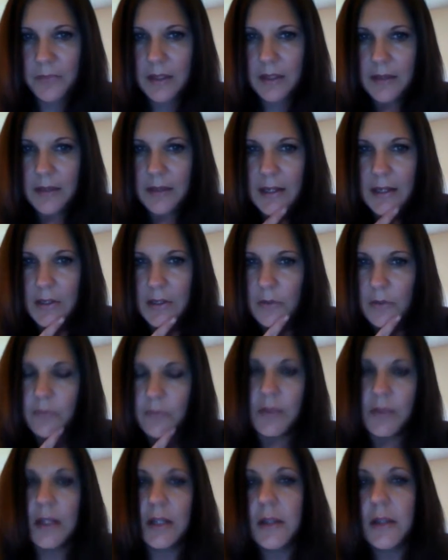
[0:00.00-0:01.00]
They don't
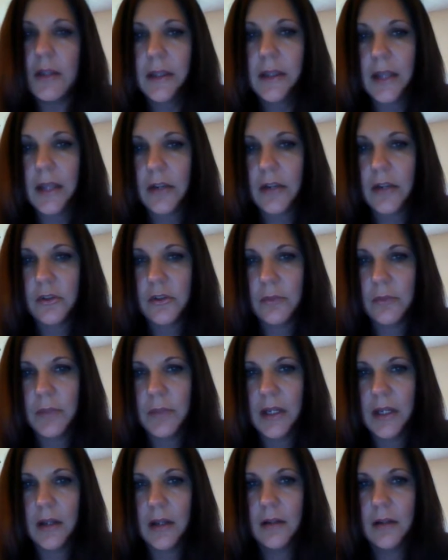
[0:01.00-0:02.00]
feel that they should
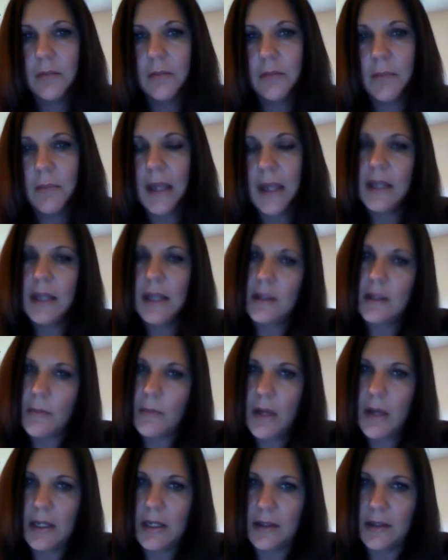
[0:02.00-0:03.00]
be making the
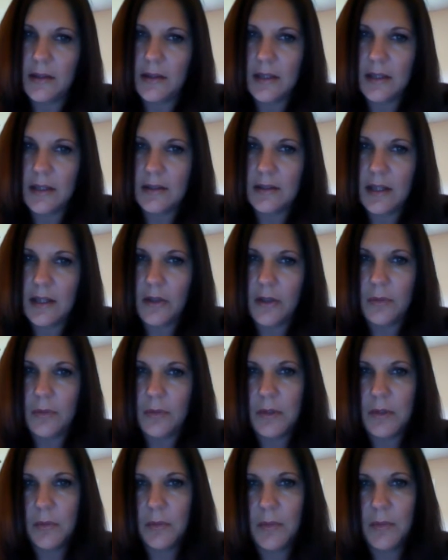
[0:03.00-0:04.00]
money that they see other
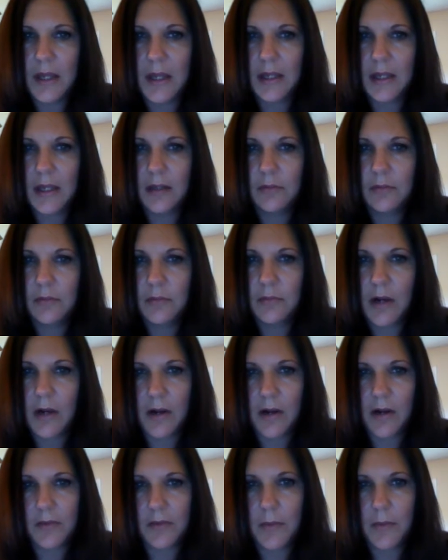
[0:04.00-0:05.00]
people making right
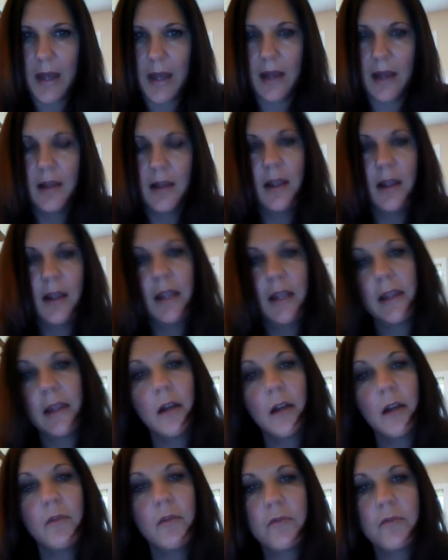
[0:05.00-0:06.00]
off the bat. They
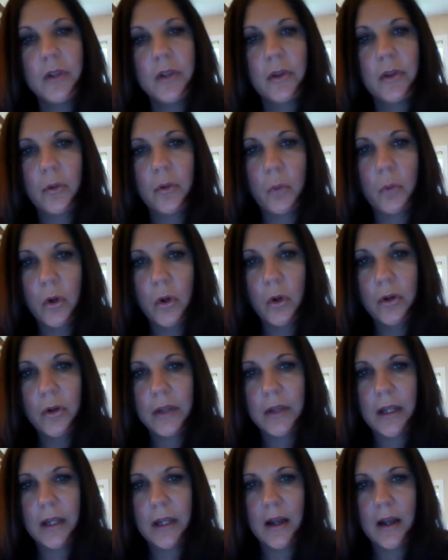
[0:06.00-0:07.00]
don't feel they're
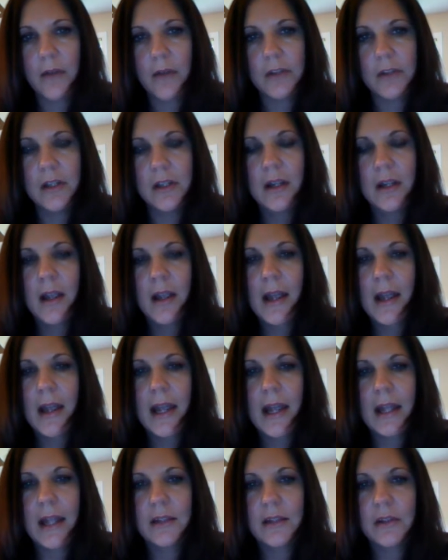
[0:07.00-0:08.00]
worthy of it.
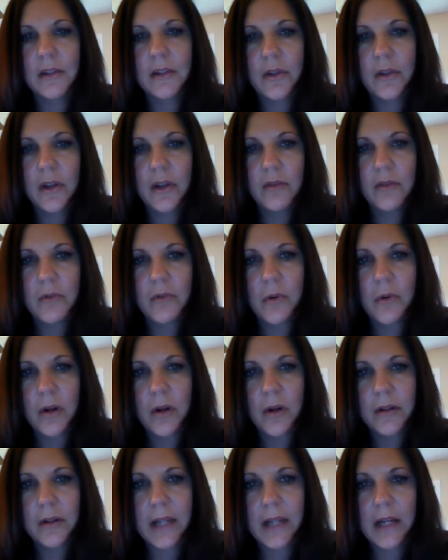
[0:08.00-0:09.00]
And so
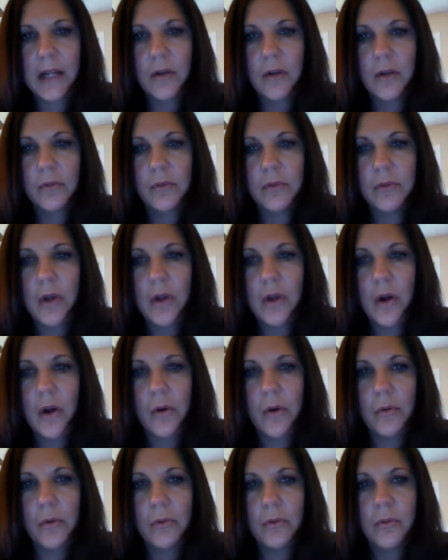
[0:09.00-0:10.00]
therefore they don't
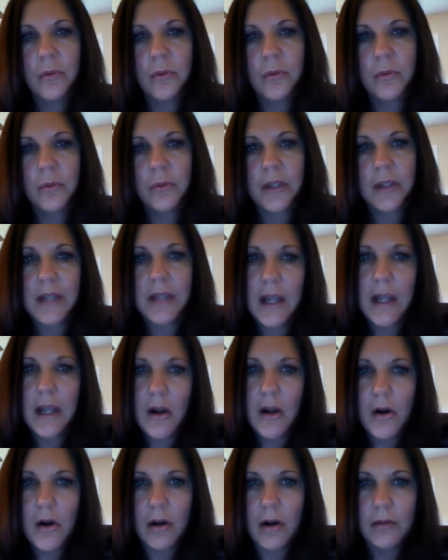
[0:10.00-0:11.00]
know that they
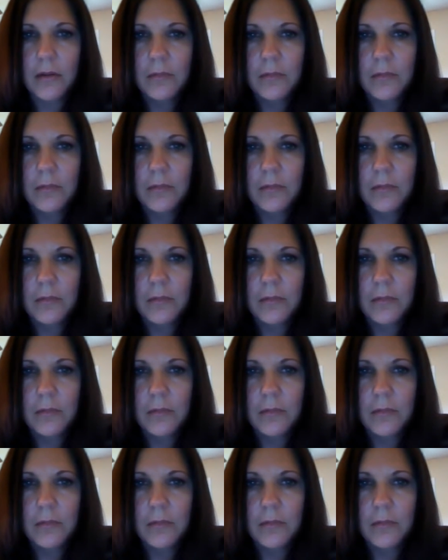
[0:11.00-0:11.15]
are.